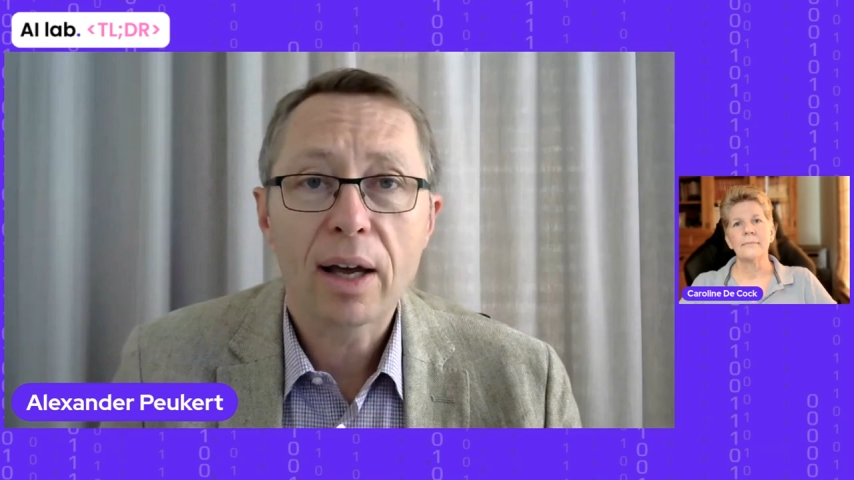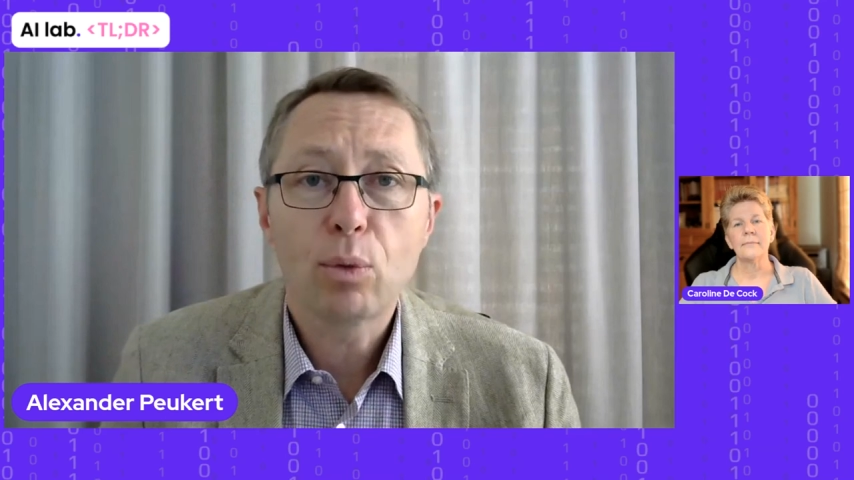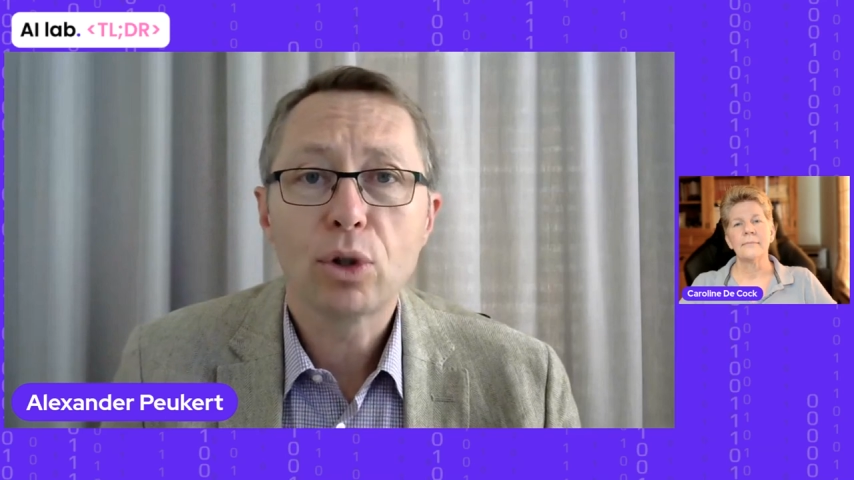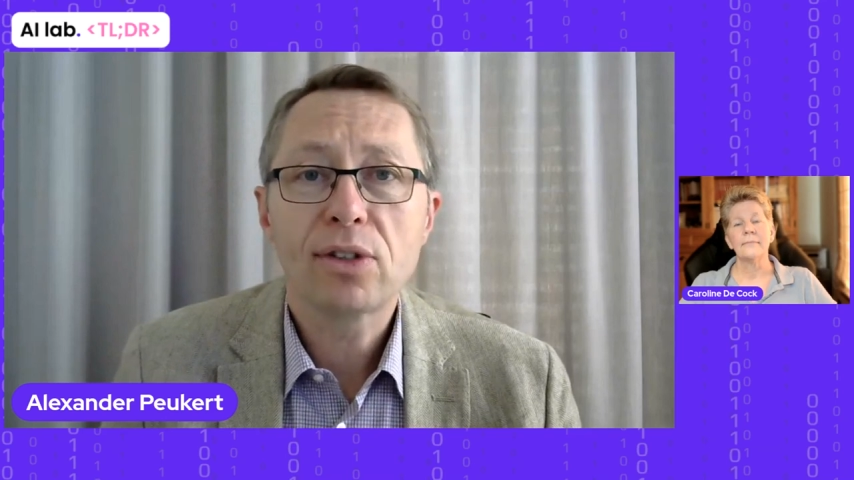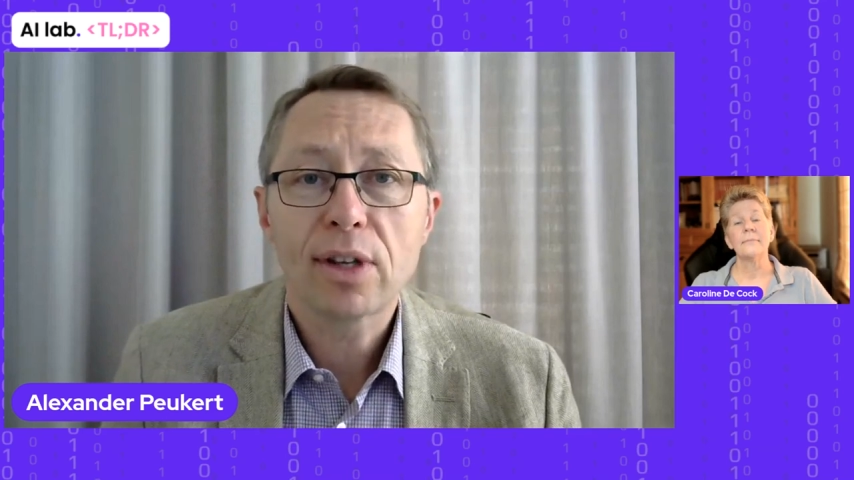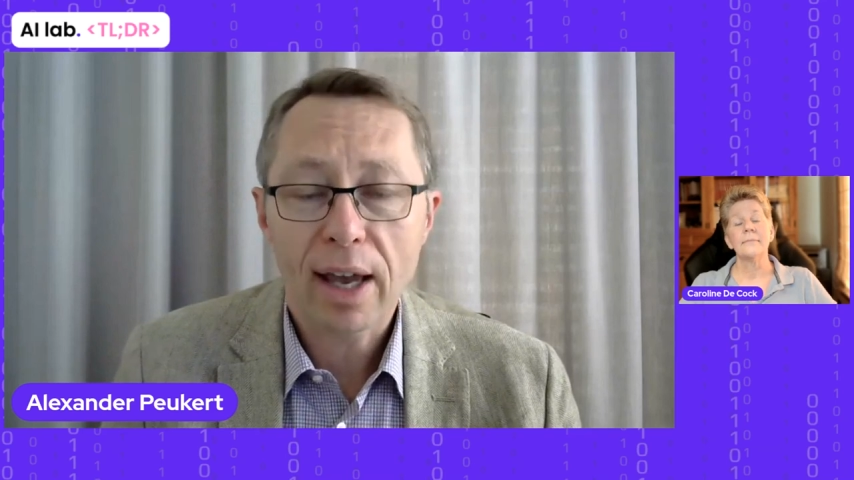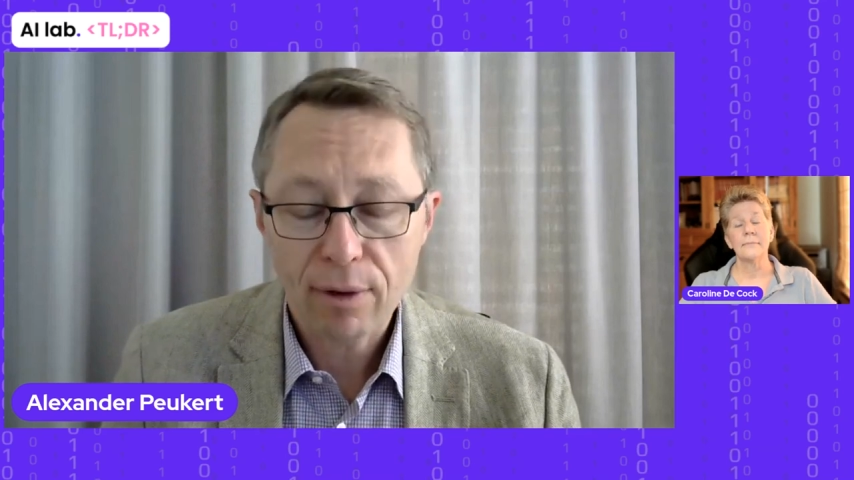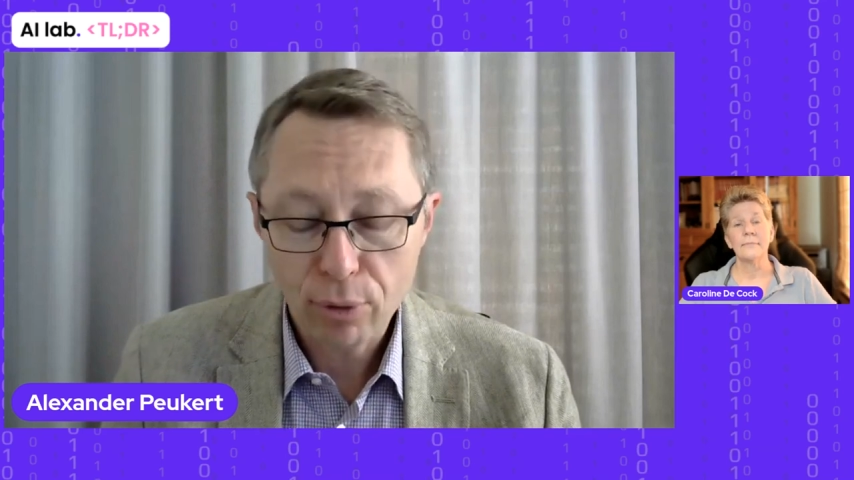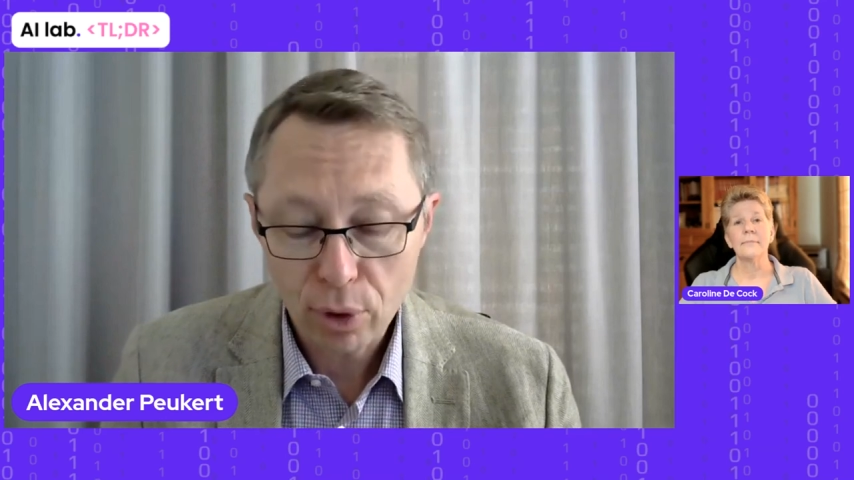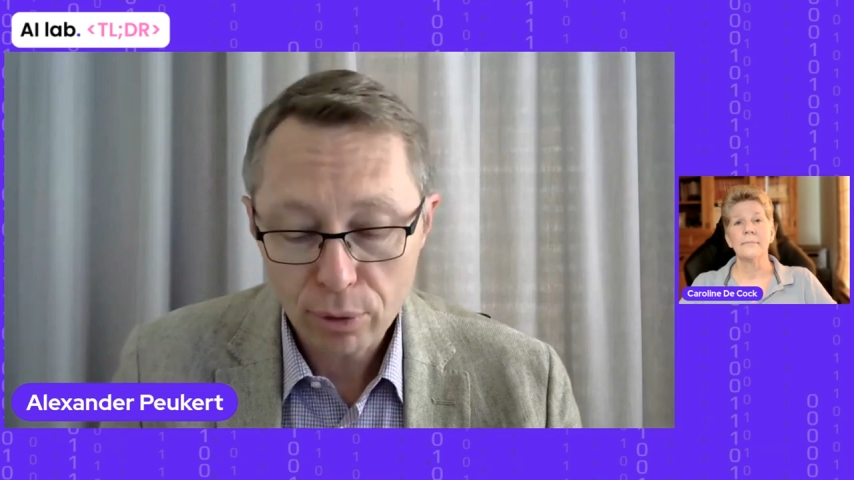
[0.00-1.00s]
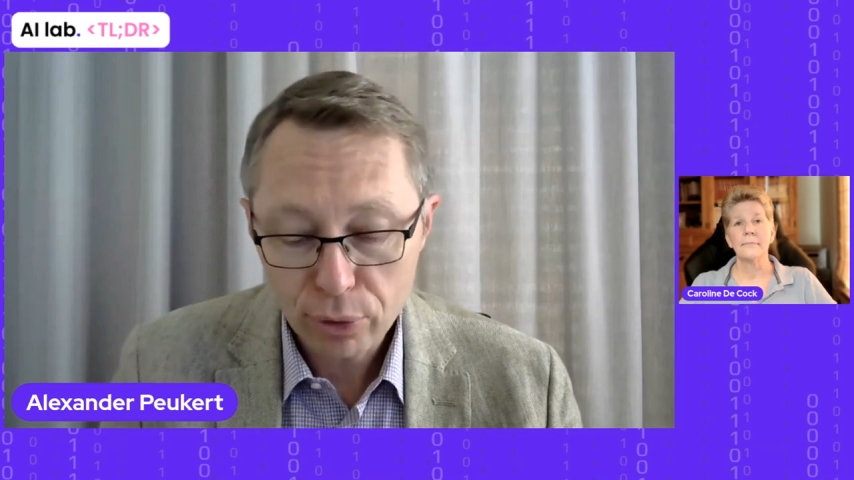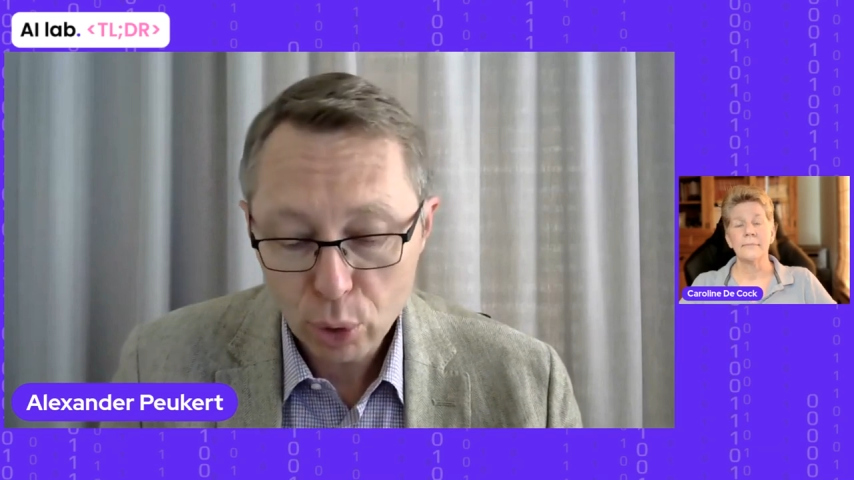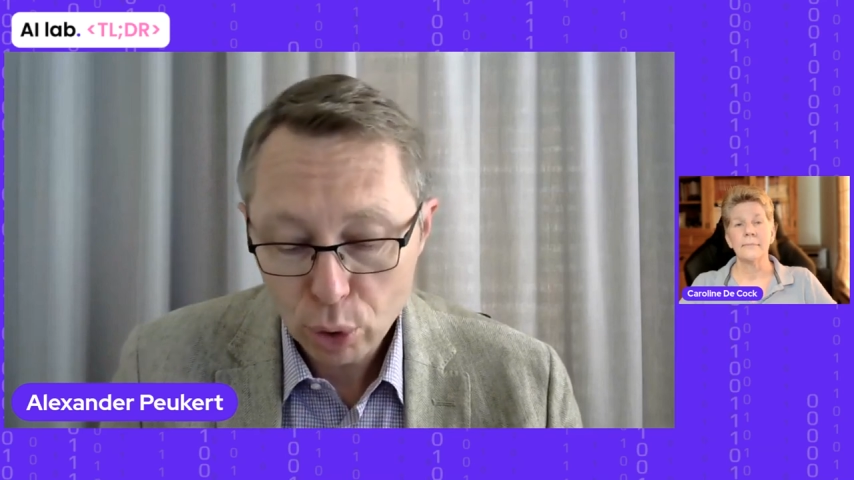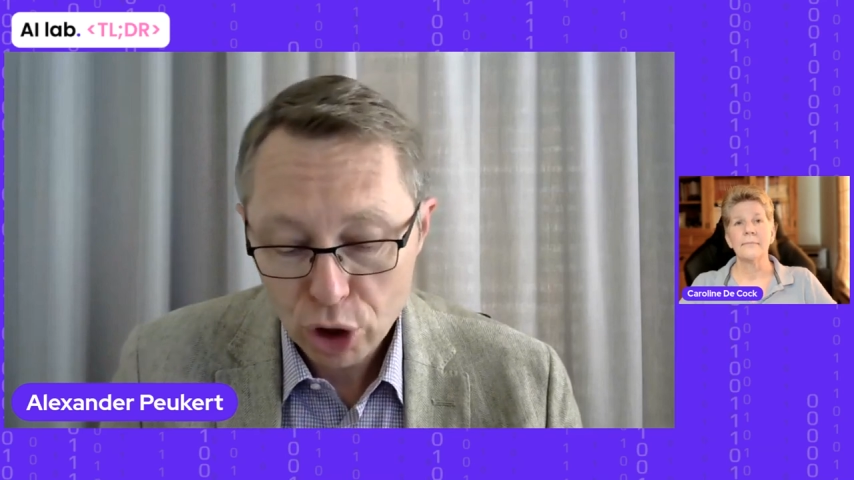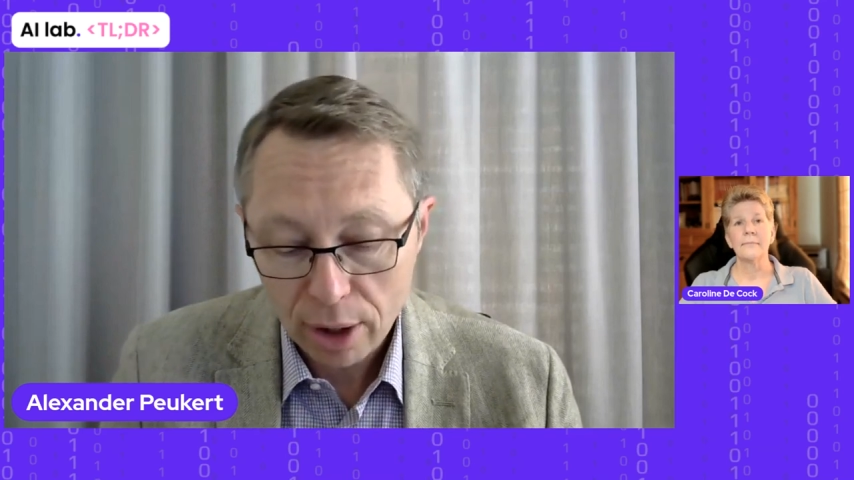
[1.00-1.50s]
I would say, for the
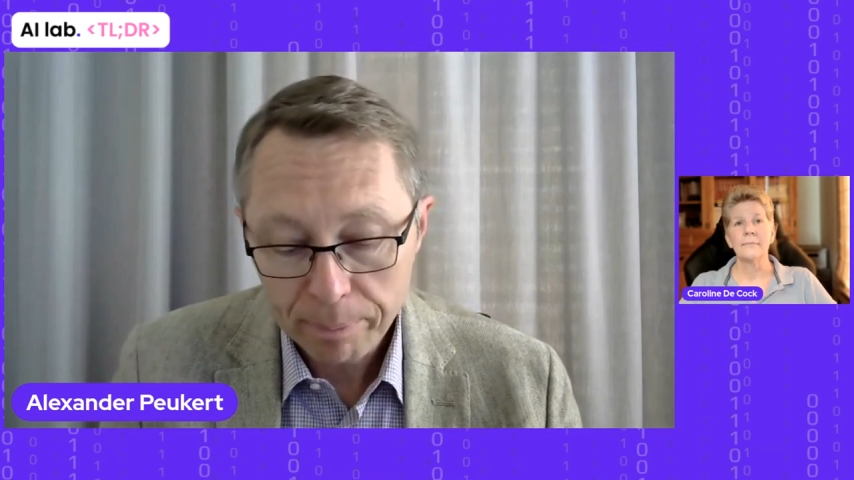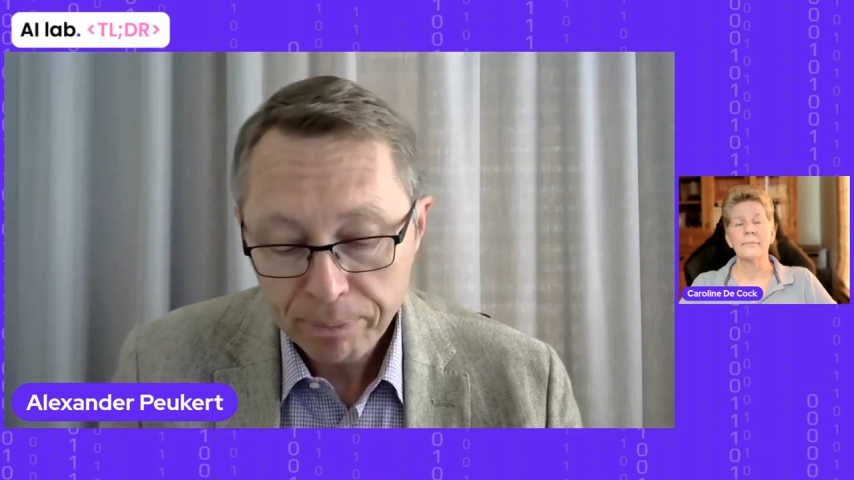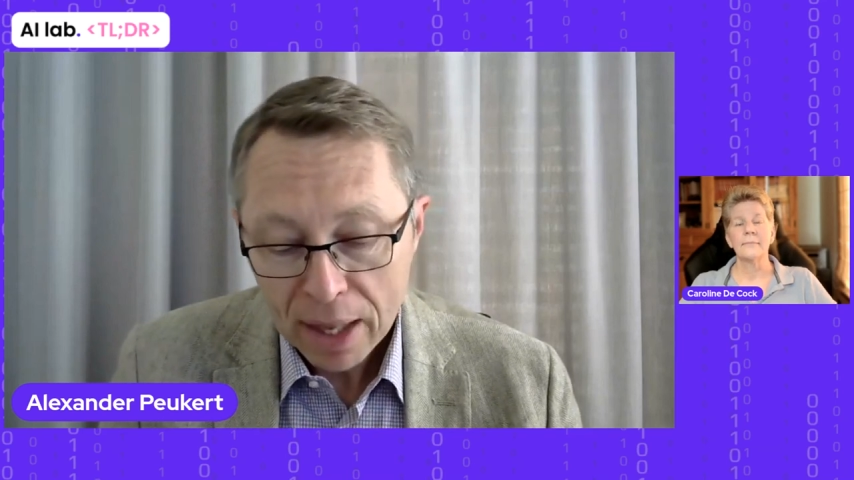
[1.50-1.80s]
future.